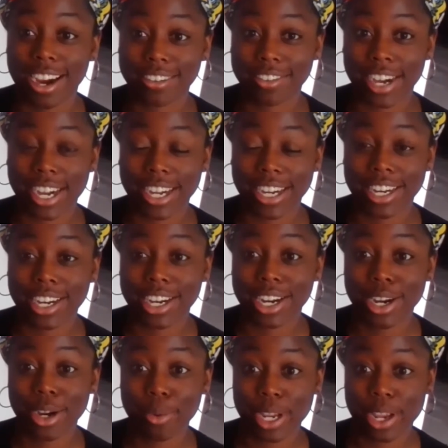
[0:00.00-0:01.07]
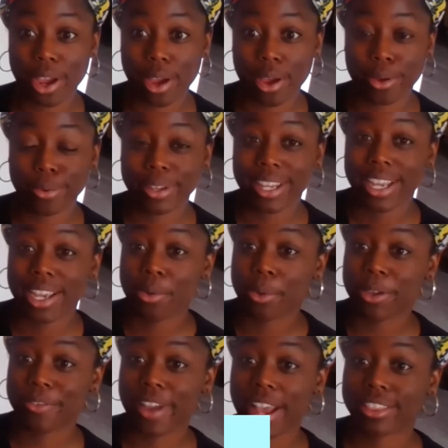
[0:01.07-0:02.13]
All right, here we go.
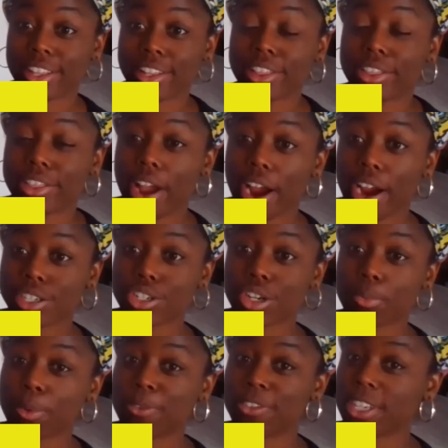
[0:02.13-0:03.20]
We've got the large group of